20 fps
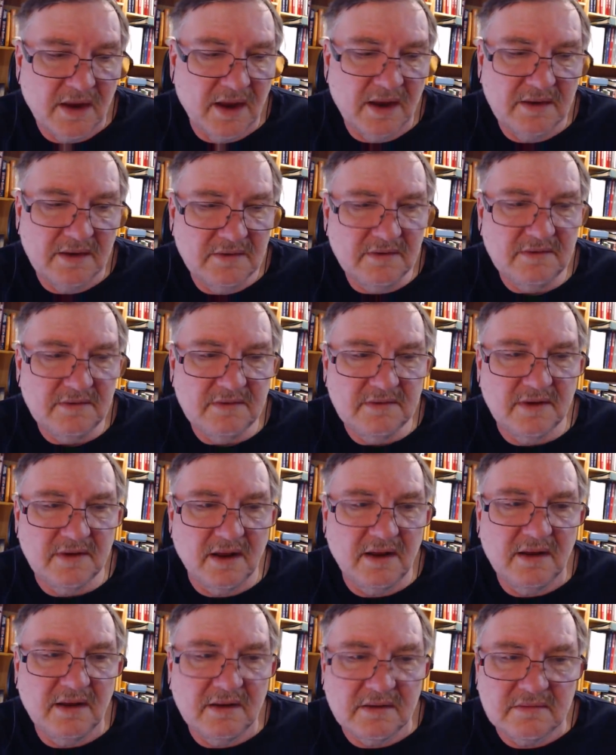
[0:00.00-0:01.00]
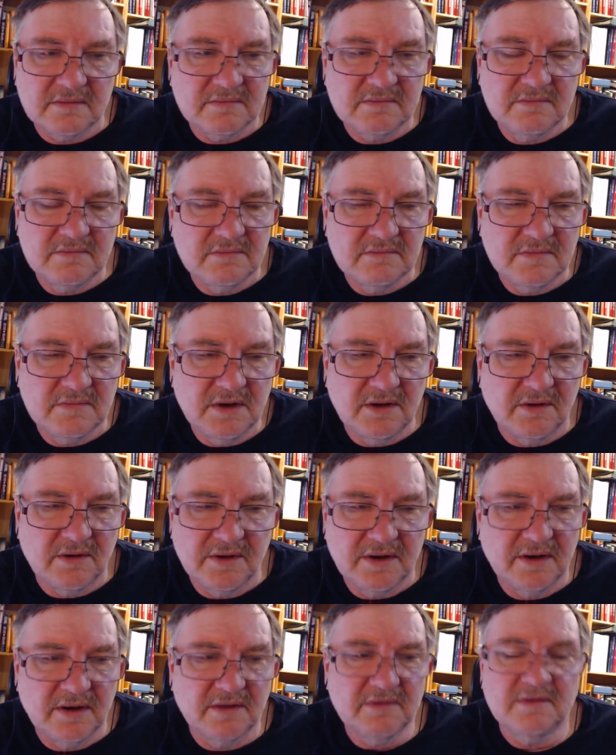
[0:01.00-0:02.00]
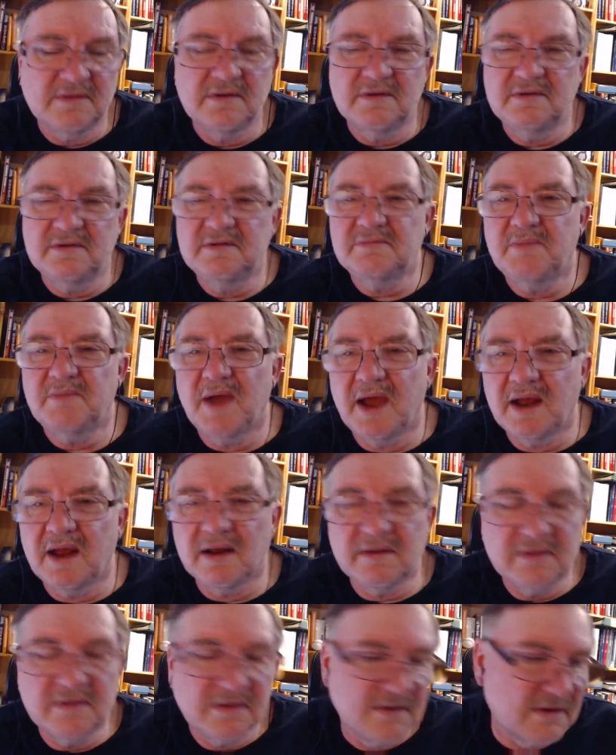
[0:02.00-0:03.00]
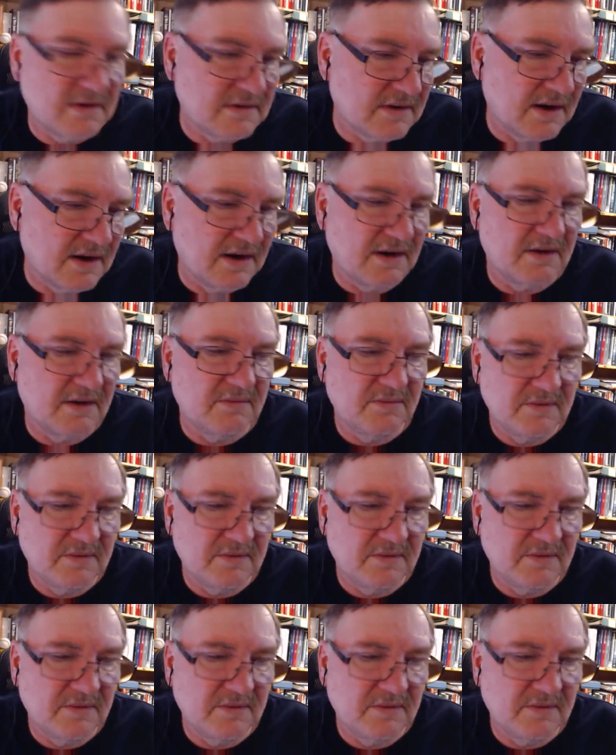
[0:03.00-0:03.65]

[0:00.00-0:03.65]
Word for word: And just solid, you know, he doesn't lose battles, he doesn't get out of